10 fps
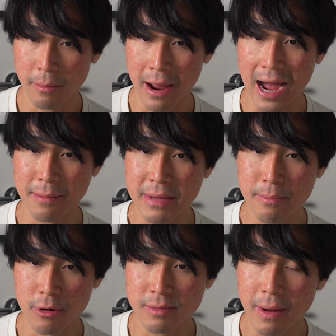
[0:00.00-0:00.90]
from an
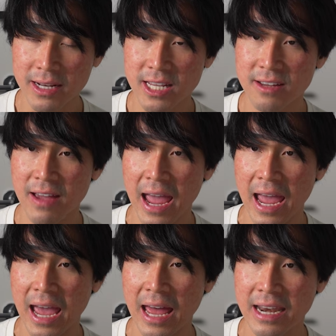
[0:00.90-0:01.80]
IP perspective.
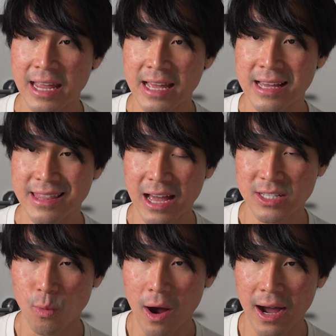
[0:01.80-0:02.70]
And
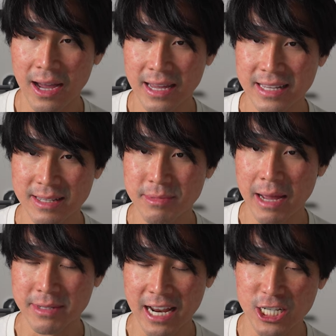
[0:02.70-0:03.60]
that's why
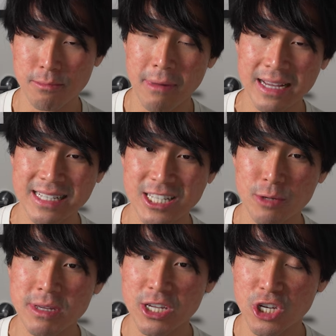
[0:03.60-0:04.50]
sometimes it actually might
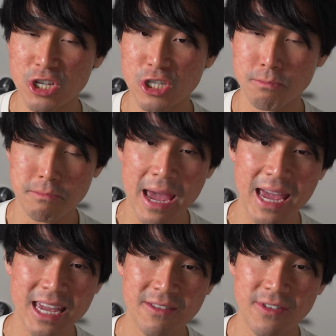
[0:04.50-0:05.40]
still be good to
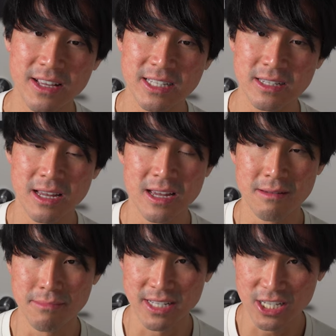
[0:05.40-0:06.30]
pay if it's
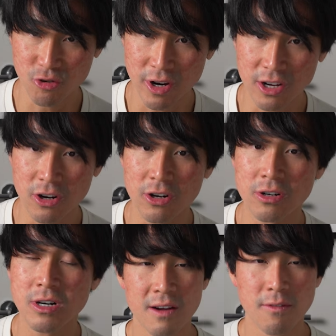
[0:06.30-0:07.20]
business
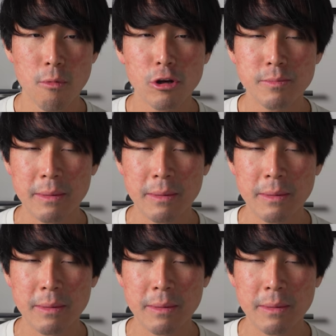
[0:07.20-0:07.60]
critical. For most